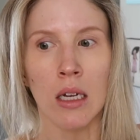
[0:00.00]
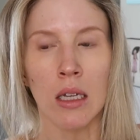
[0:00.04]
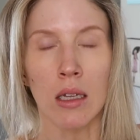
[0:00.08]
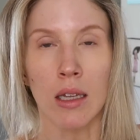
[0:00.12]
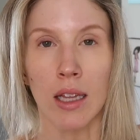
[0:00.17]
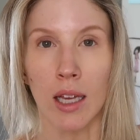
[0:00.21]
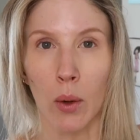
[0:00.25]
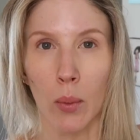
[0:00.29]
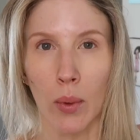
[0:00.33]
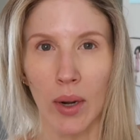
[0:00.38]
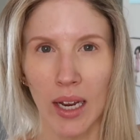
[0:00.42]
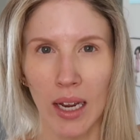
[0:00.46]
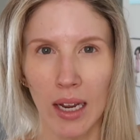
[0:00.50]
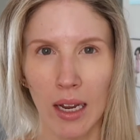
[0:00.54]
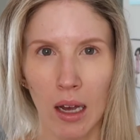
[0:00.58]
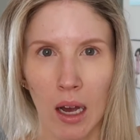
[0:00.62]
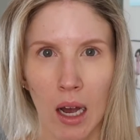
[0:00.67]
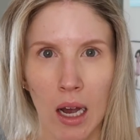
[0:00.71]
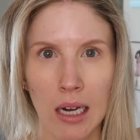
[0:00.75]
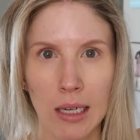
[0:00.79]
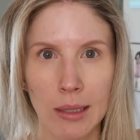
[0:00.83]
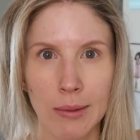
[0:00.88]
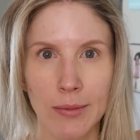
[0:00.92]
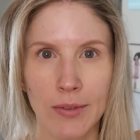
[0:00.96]
liquidy
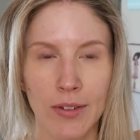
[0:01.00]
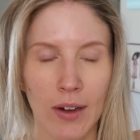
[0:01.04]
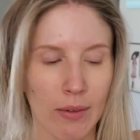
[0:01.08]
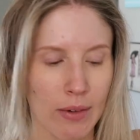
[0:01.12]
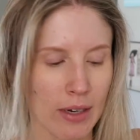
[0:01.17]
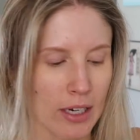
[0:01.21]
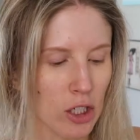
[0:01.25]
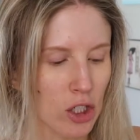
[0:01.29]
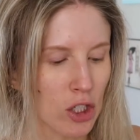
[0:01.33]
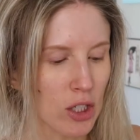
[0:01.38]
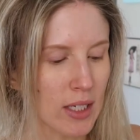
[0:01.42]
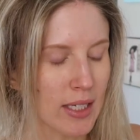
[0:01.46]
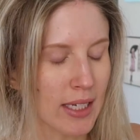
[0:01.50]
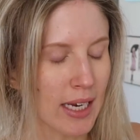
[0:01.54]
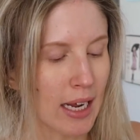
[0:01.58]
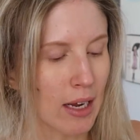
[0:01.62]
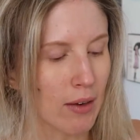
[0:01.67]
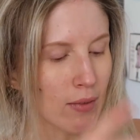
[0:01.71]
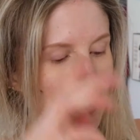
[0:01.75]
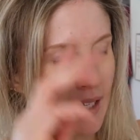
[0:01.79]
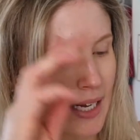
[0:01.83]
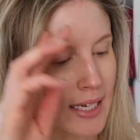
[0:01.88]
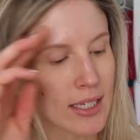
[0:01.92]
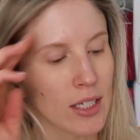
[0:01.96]
um, foundations that I
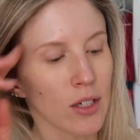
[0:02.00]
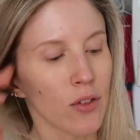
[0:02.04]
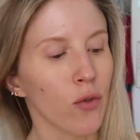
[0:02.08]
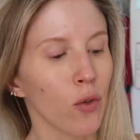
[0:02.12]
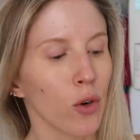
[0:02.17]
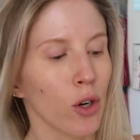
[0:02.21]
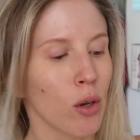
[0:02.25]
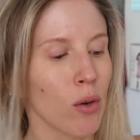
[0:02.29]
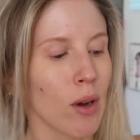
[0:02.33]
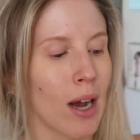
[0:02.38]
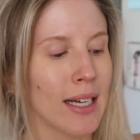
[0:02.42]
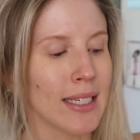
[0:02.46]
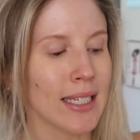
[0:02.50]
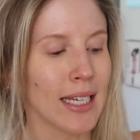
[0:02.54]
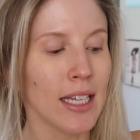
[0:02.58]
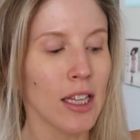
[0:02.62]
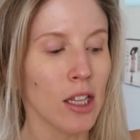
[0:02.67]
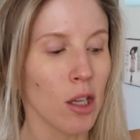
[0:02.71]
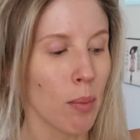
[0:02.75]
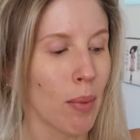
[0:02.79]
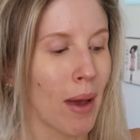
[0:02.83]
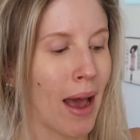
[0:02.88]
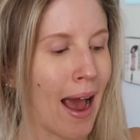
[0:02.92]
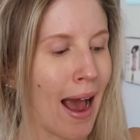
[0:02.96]
have tested for you guys
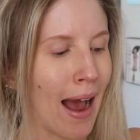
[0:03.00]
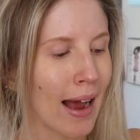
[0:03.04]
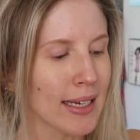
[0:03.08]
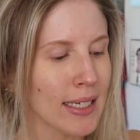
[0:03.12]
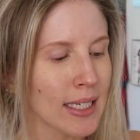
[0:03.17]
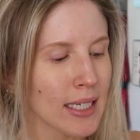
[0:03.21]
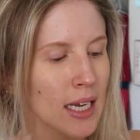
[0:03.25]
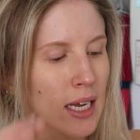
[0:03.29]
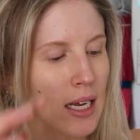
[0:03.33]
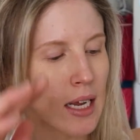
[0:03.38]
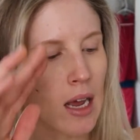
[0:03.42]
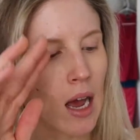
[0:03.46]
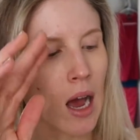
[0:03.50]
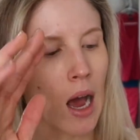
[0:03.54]
in the past.